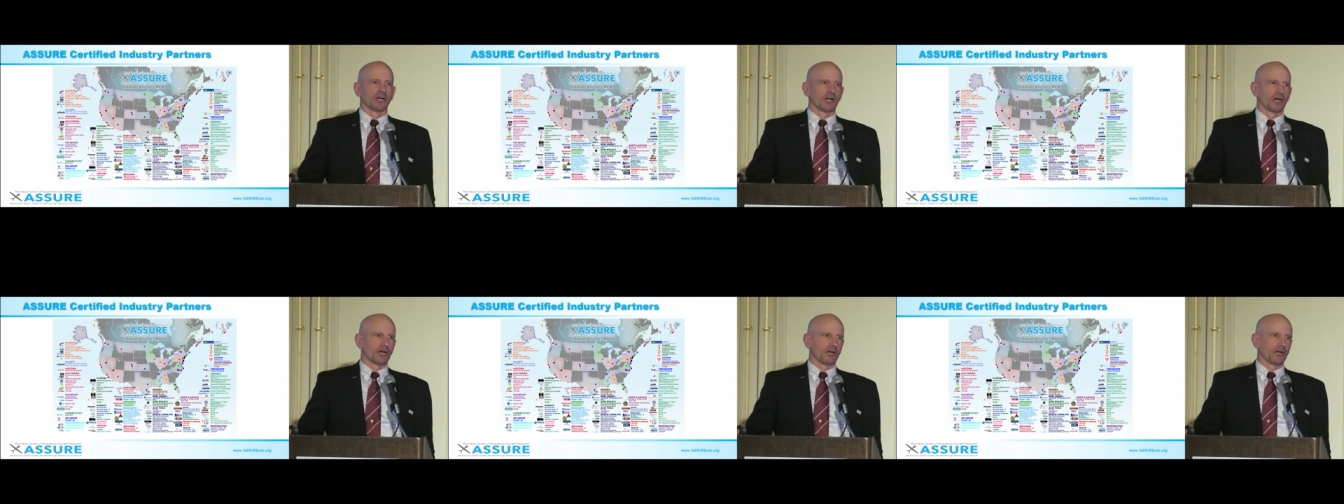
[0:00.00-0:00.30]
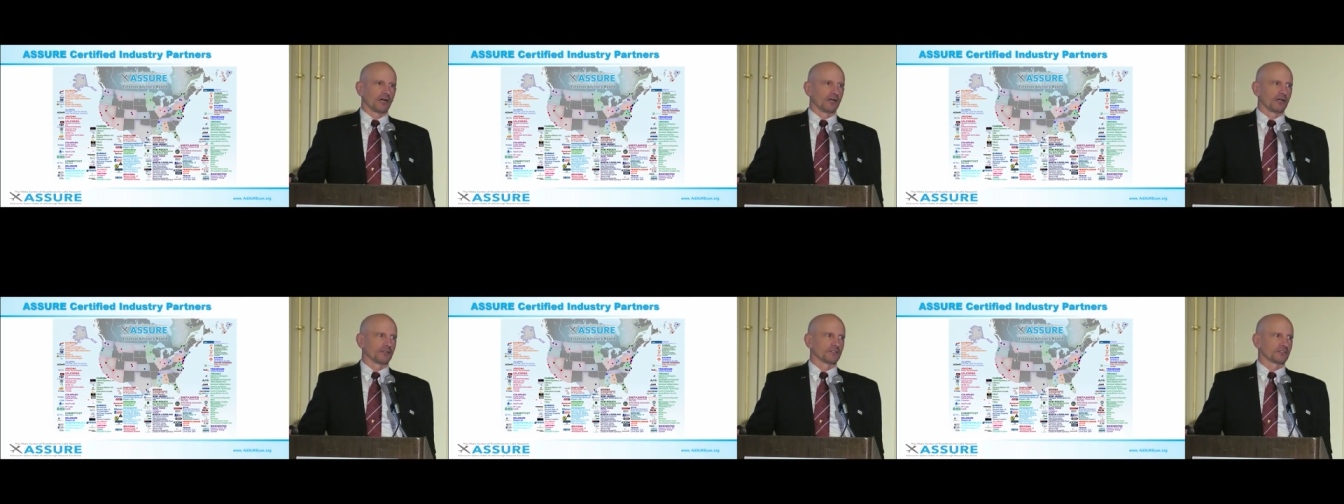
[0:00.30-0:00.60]

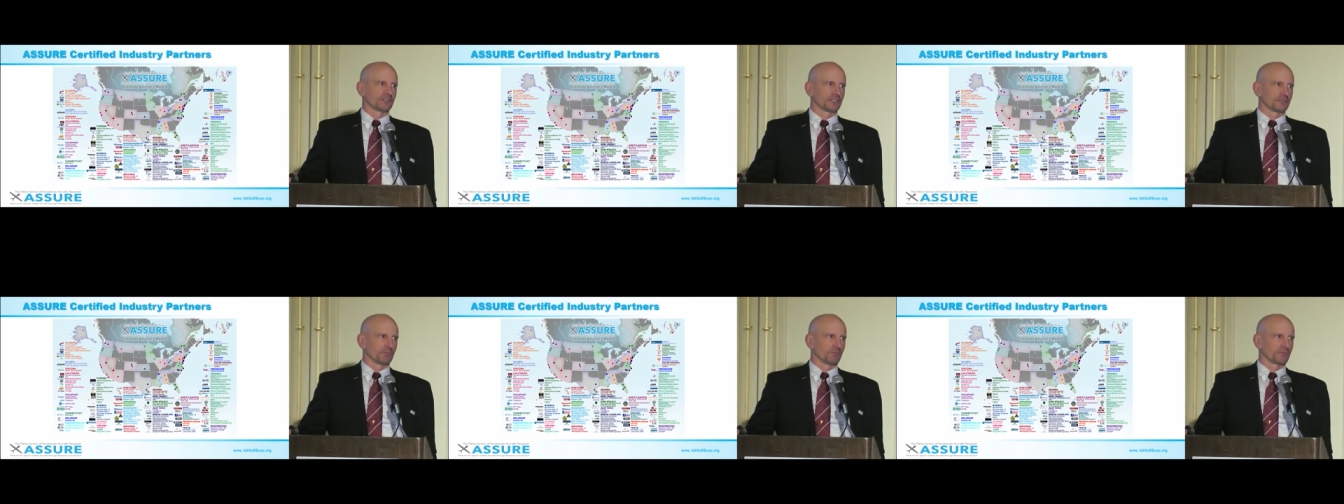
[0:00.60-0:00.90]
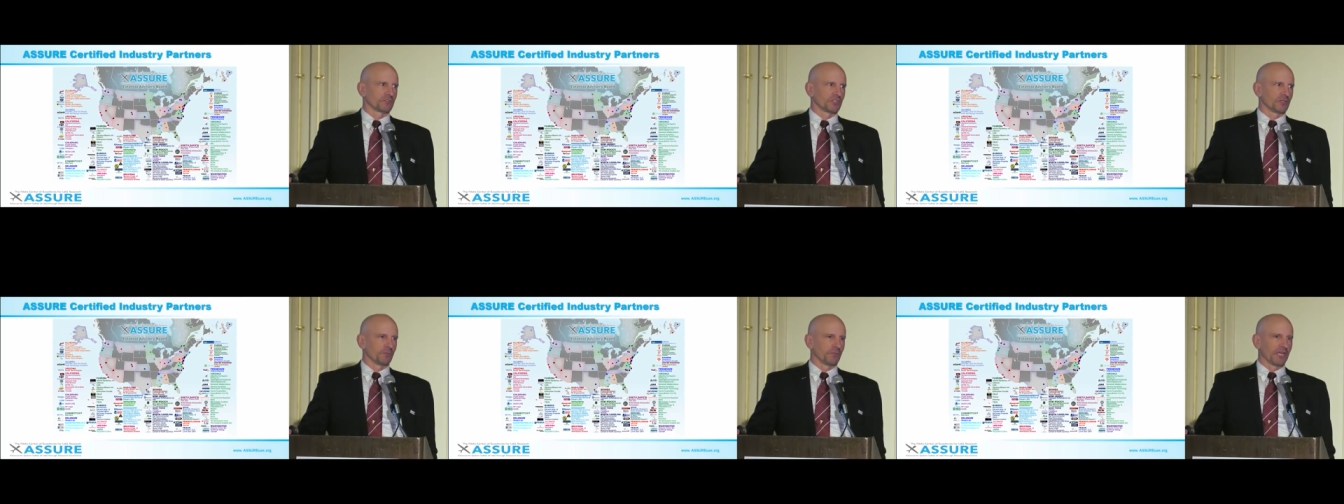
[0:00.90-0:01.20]
uh, to,
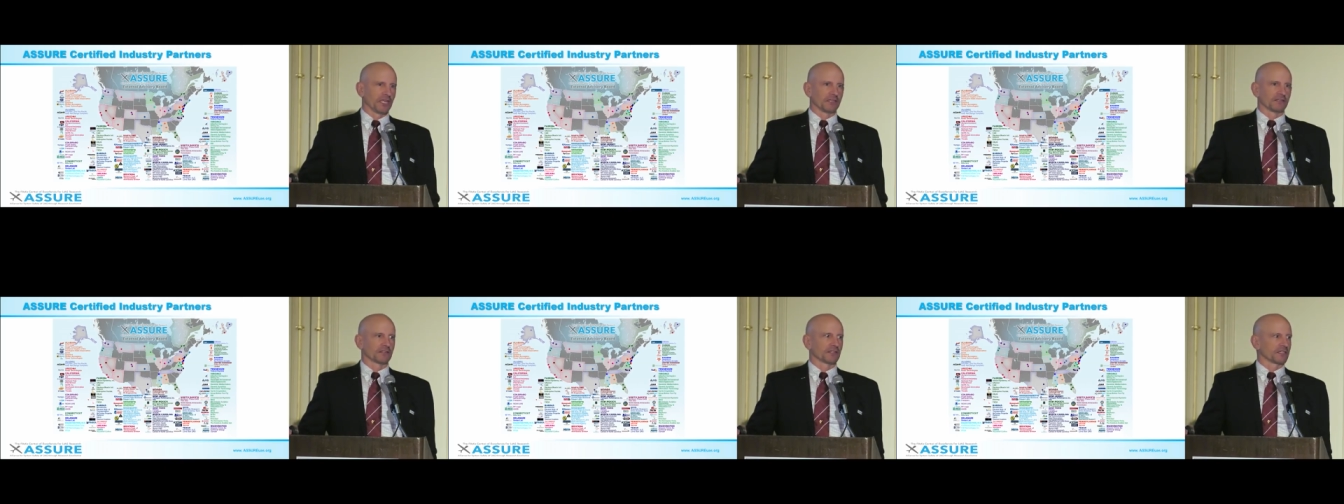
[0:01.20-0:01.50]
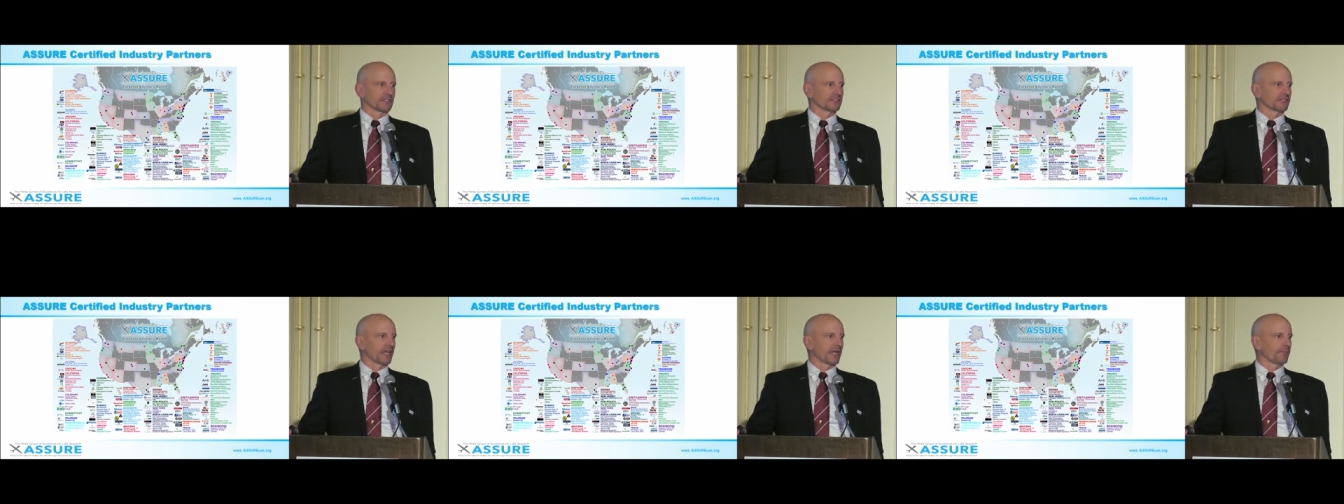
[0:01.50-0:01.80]
to make
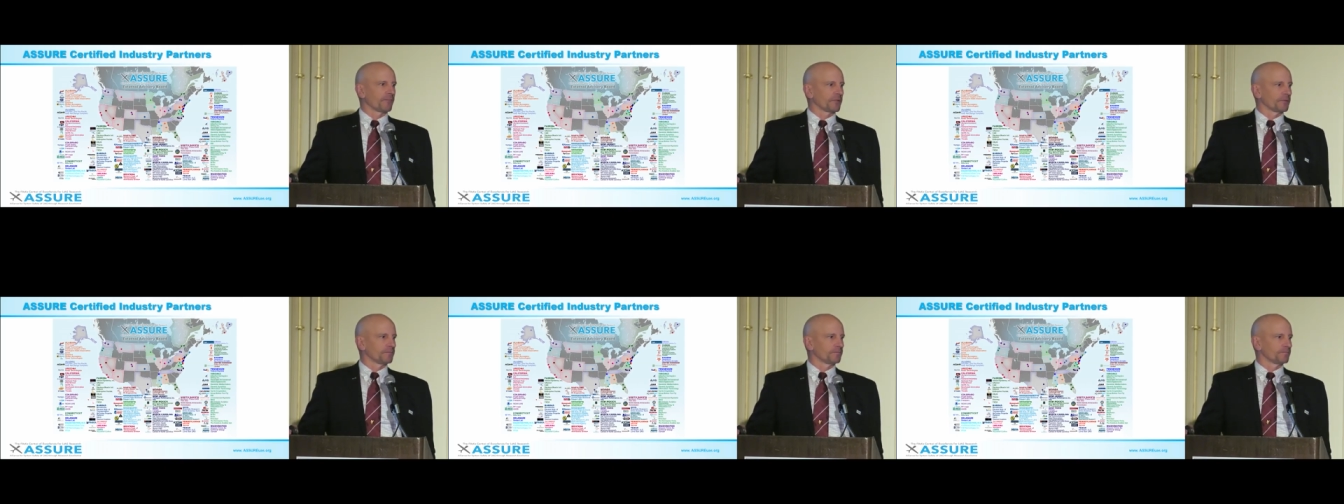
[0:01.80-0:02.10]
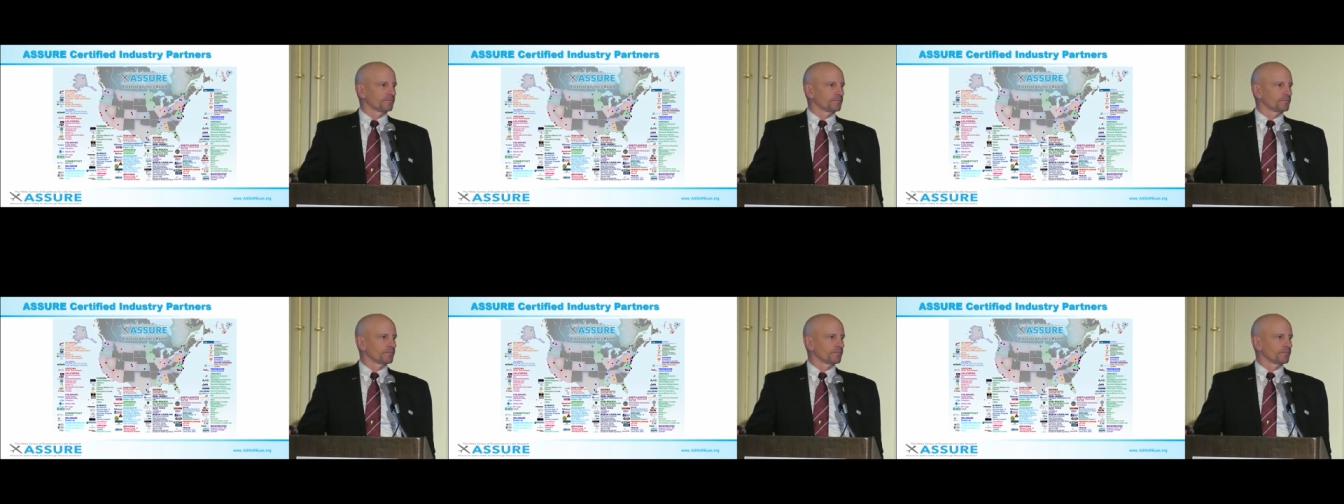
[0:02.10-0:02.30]
things happen.